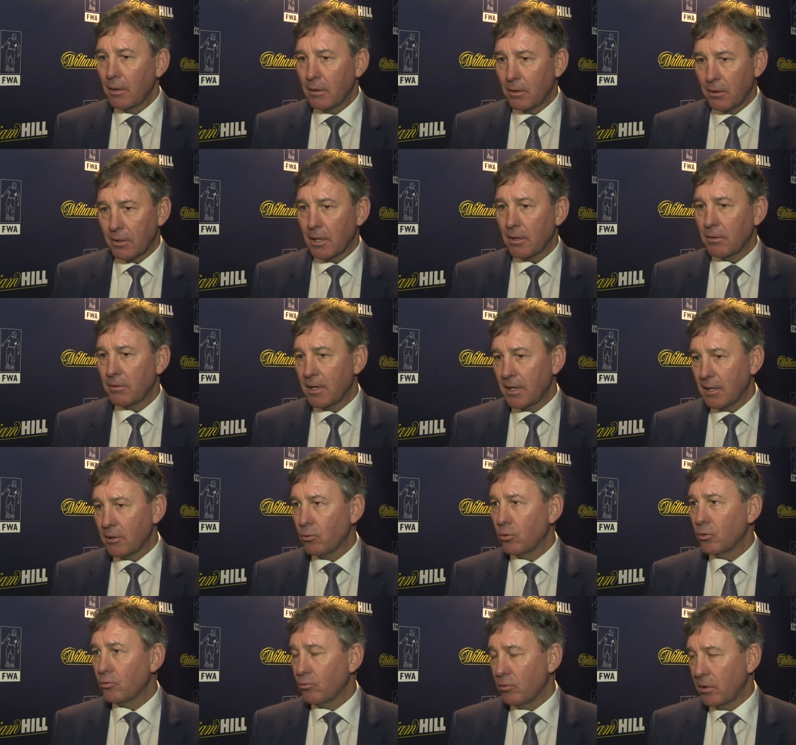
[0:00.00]
Look, they're
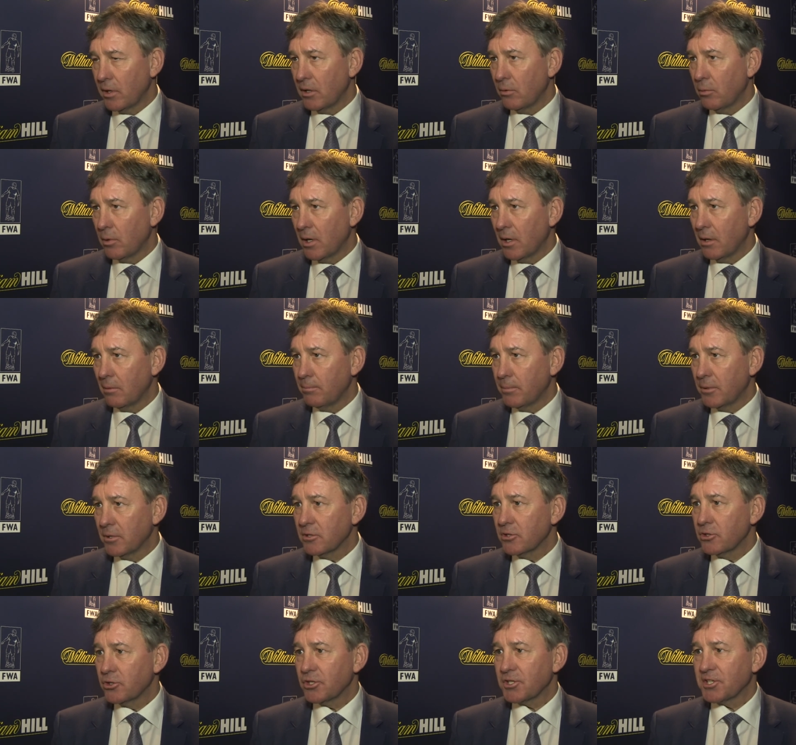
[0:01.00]
going really well,
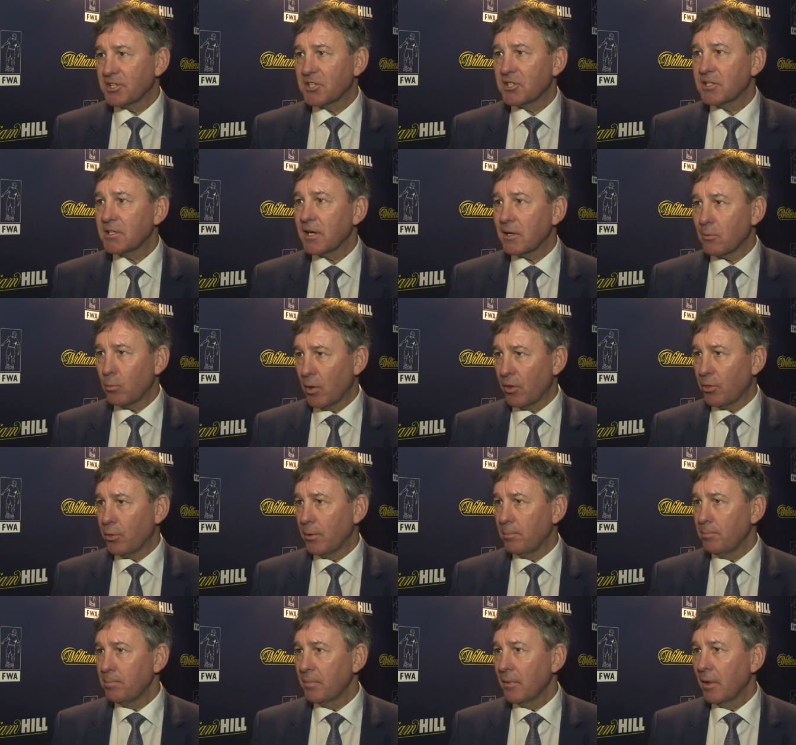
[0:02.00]
but just stick with
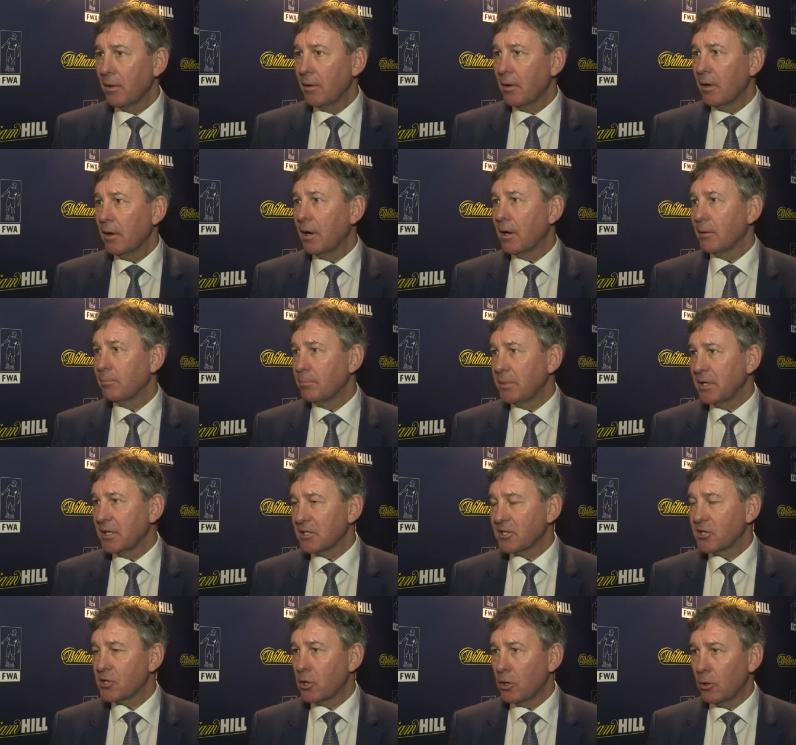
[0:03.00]
them and be
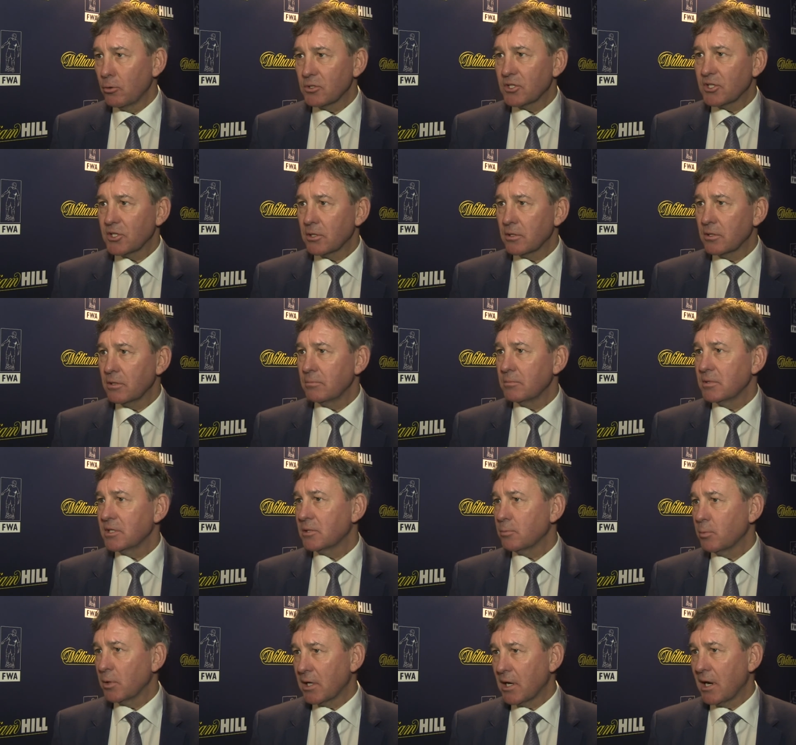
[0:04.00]
as close to them
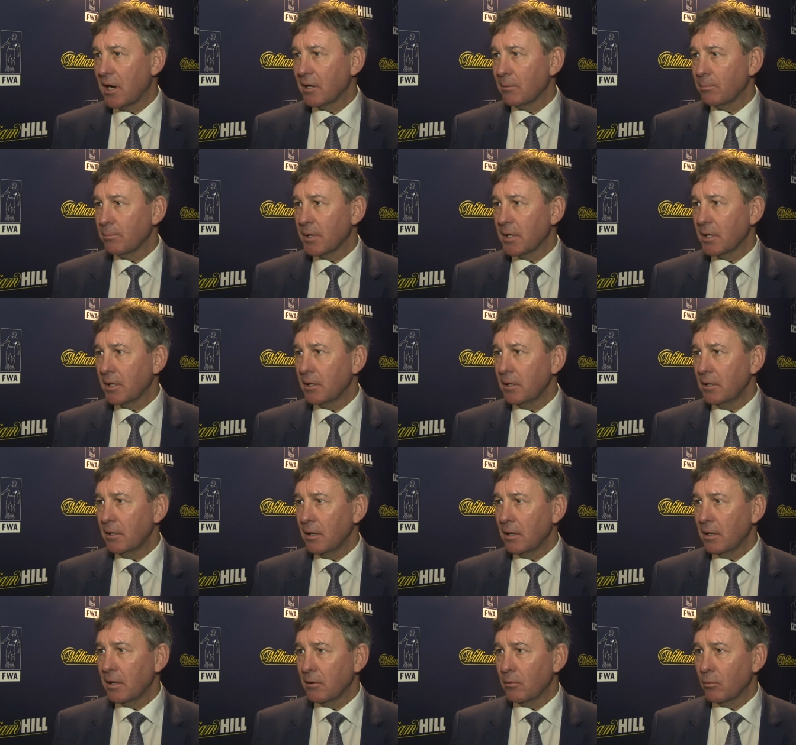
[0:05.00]
as we can be
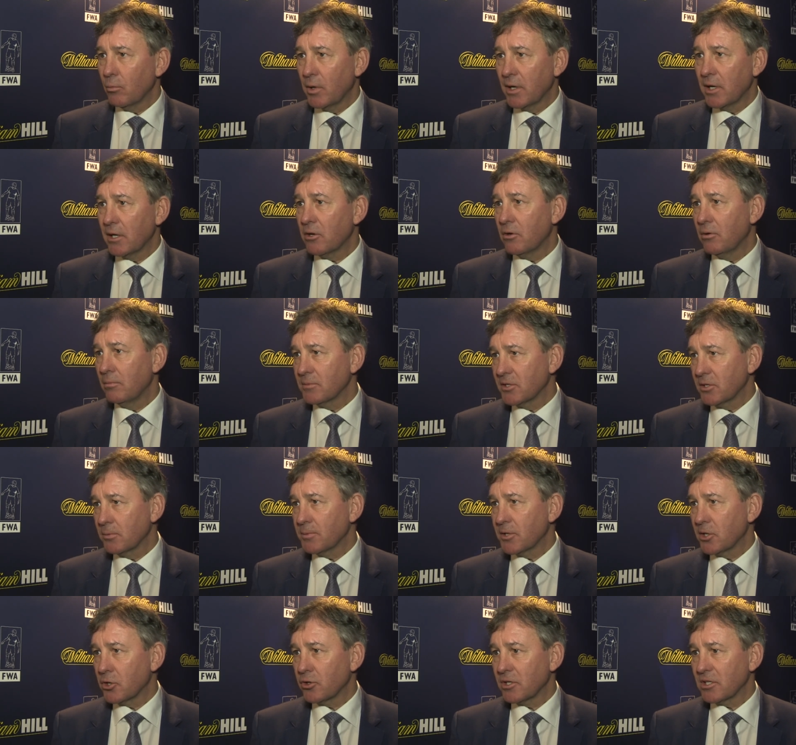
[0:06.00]
when it comes
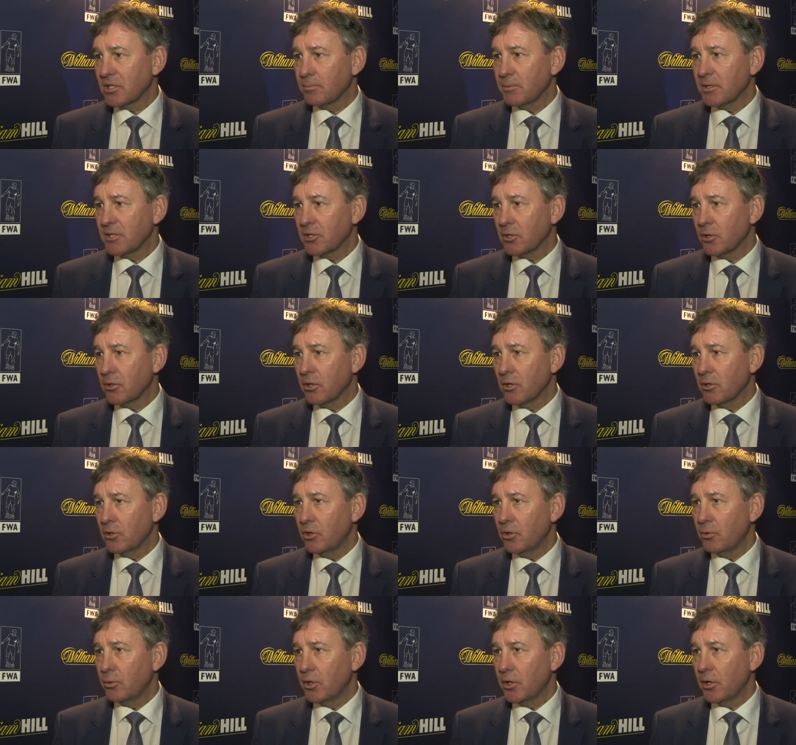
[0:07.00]
up to Christmas or the
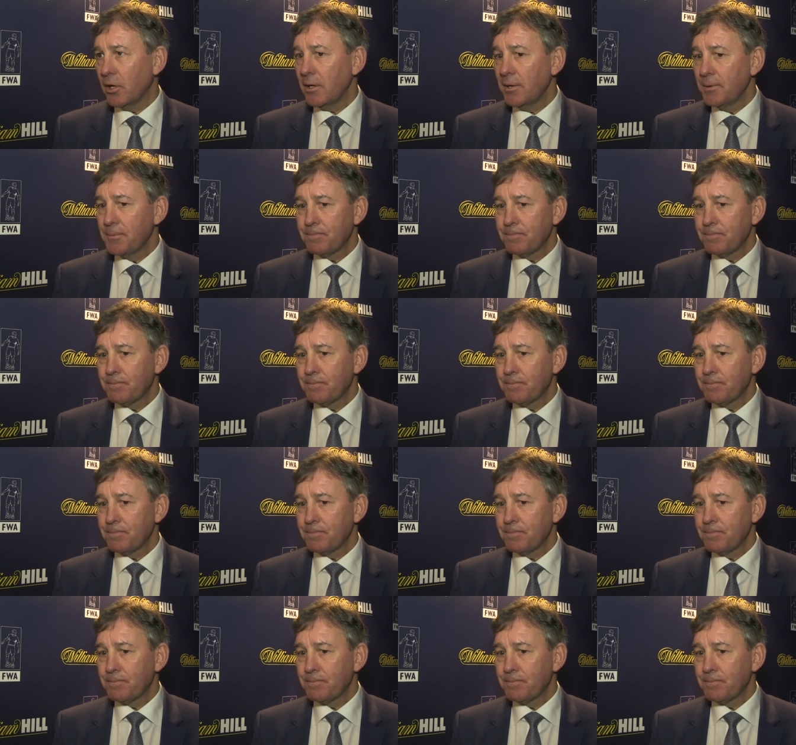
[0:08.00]
New Year.